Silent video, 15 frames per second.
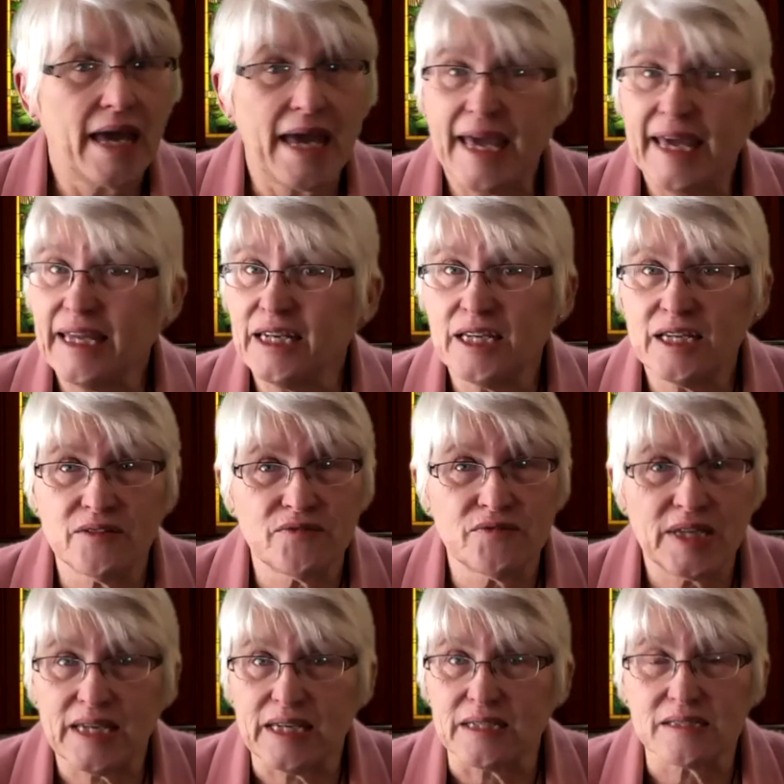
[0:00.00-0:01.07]
Any of
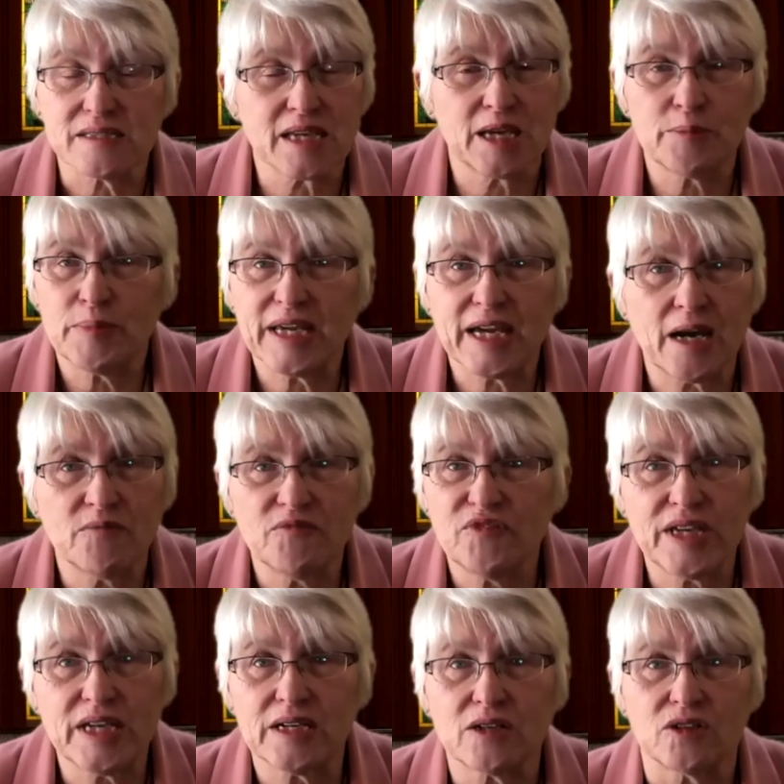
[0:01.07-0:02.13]
these can become
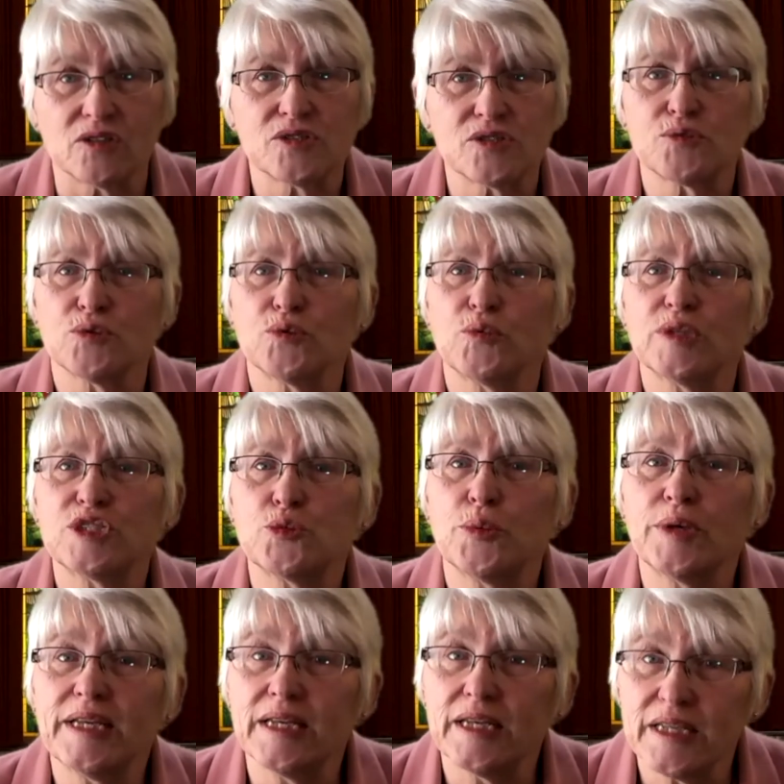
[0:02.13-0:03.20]
vehicles through which
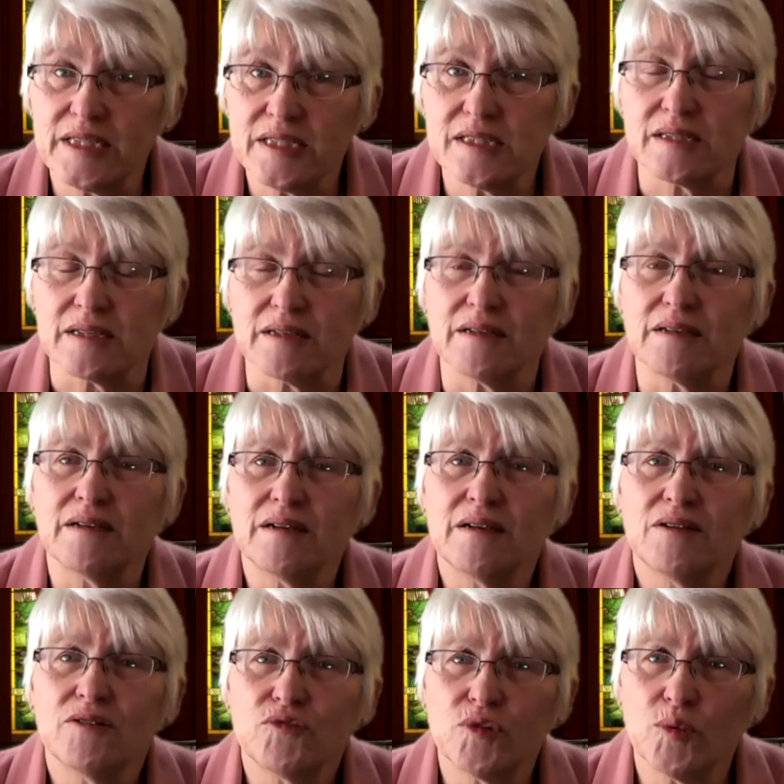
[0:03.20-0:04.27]
we listen
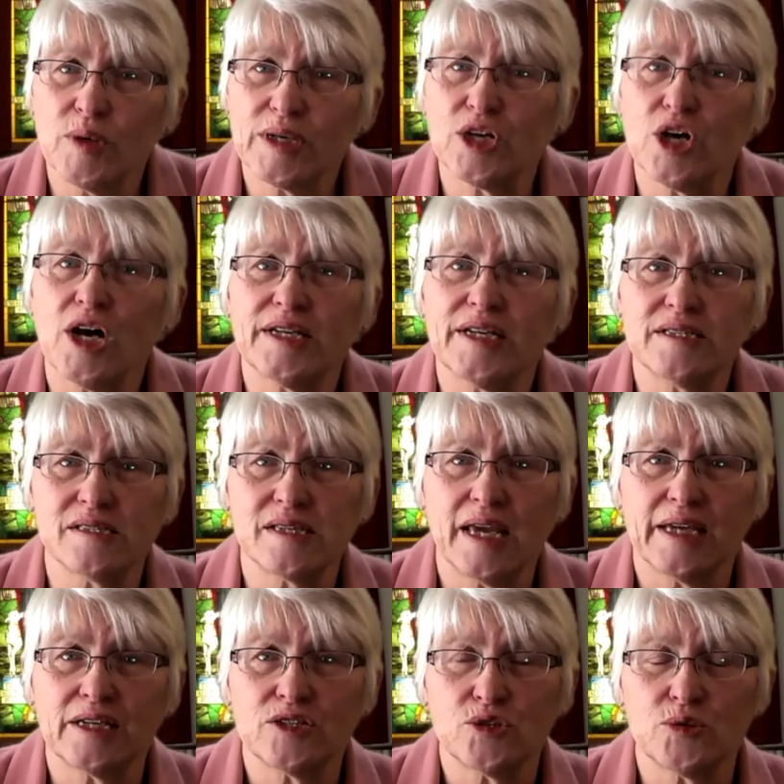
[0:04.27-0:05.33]
for what God is
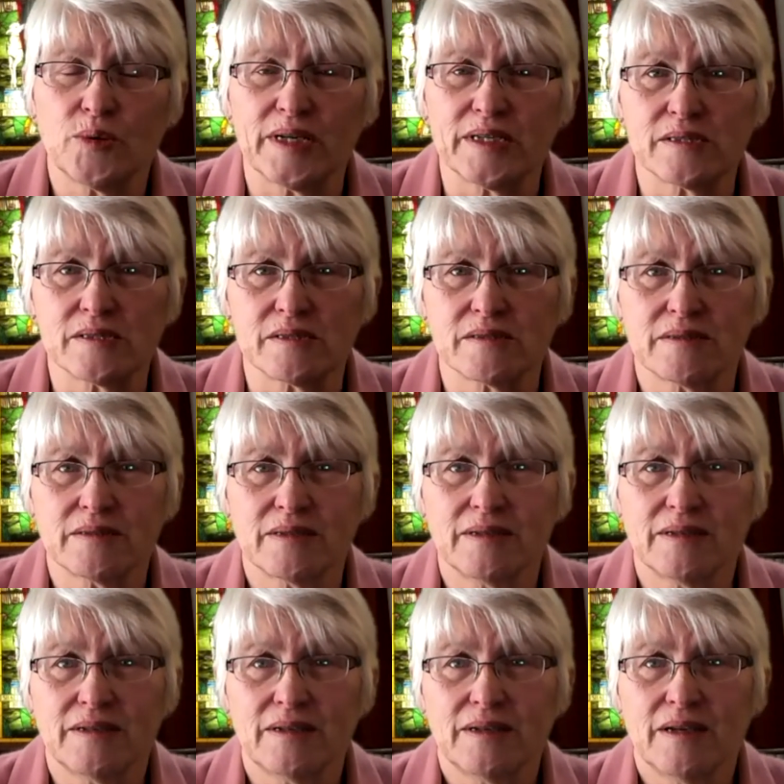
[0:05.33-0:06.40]
saying to us.
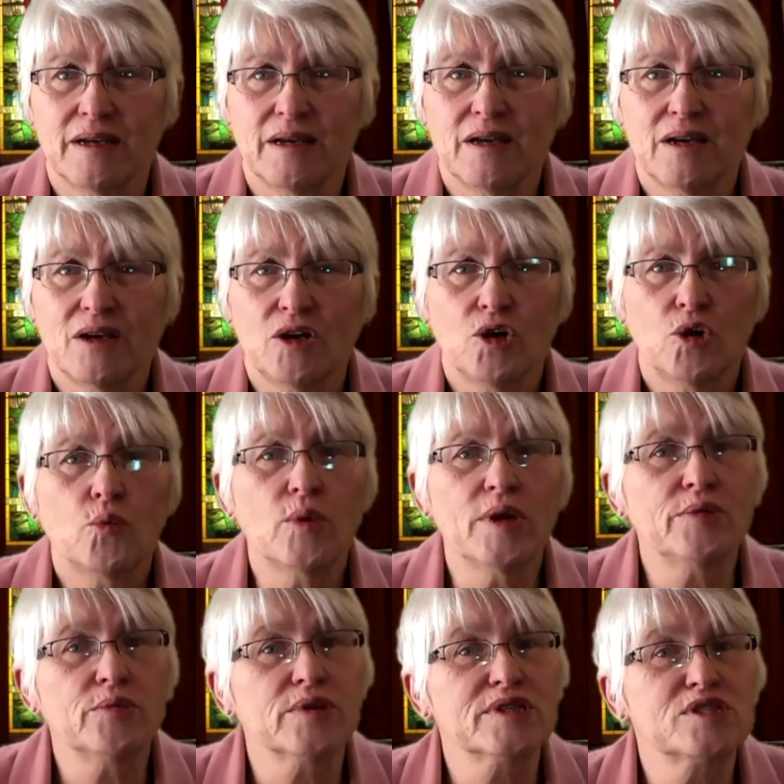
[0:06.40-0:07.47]
We
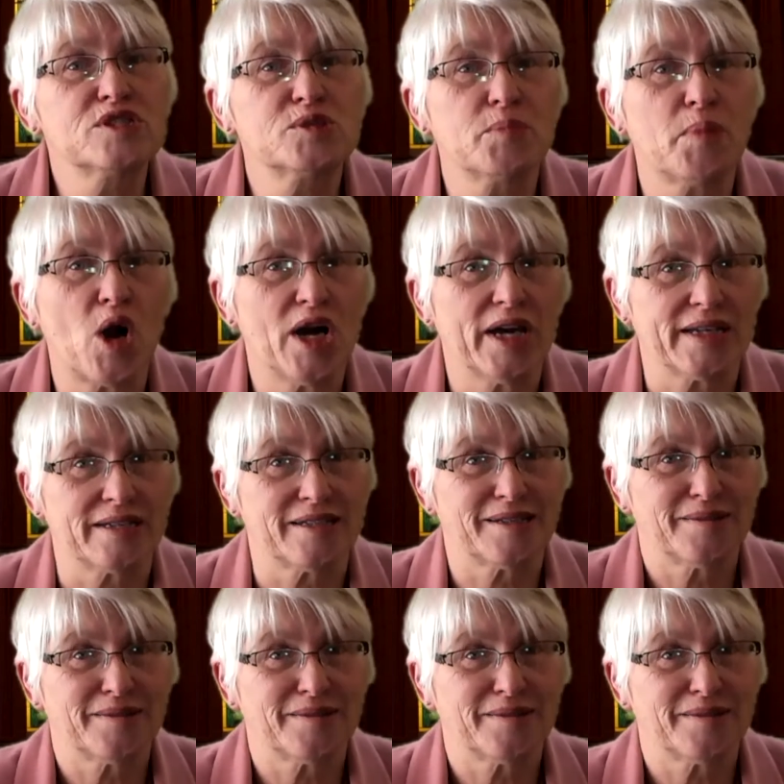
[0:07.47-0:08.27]
respond.